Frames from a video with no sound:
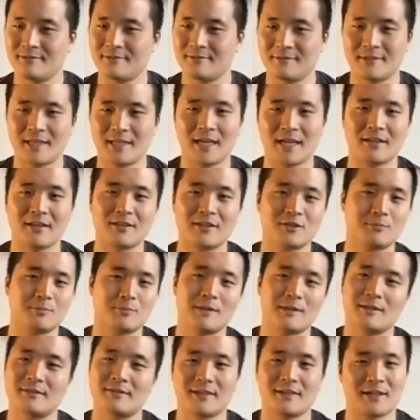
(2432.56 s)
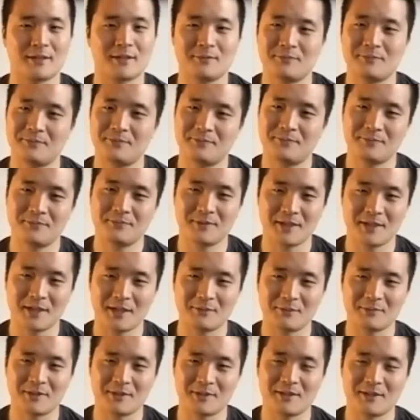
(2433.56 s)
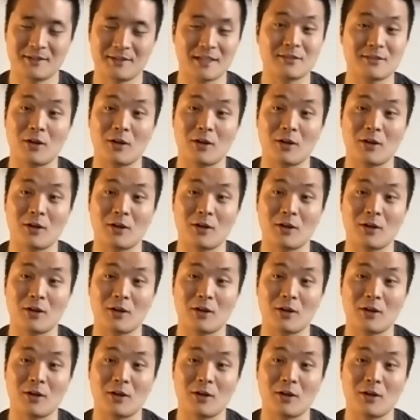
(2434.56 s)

that linchpin is out. You know what I'm saying? That's